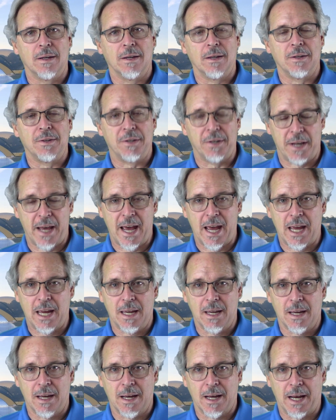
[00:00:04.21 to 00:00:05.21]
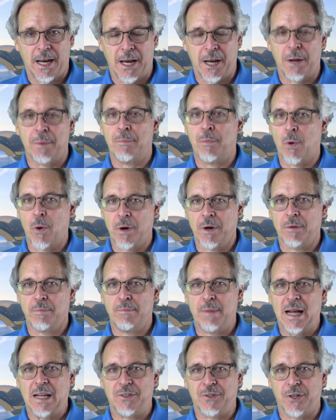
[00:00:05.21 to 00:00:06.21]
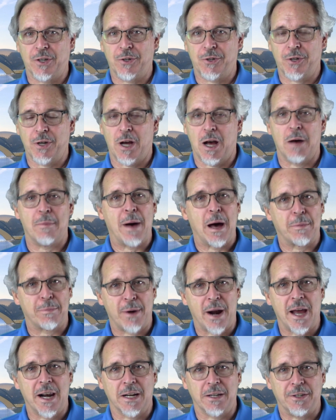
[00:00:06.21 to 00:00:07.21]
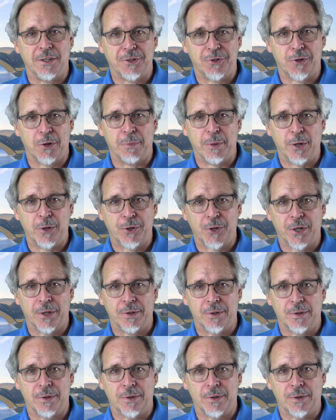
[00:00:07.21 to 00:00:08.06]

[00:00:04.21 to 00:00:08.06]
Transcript: Today, an important message about product distribution.